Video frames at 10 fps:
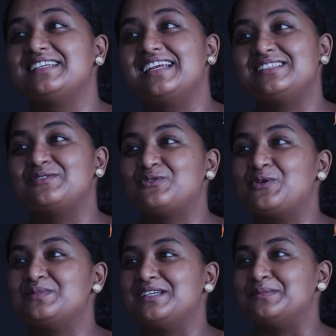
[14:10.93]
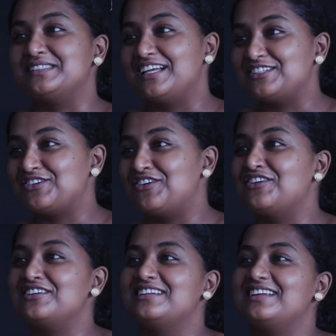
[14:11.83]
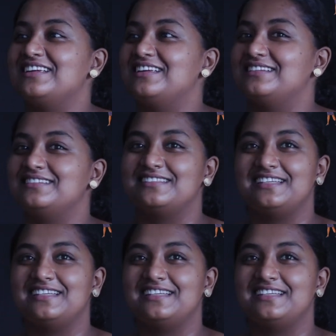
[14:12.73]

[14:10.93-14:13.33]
getting from jam session and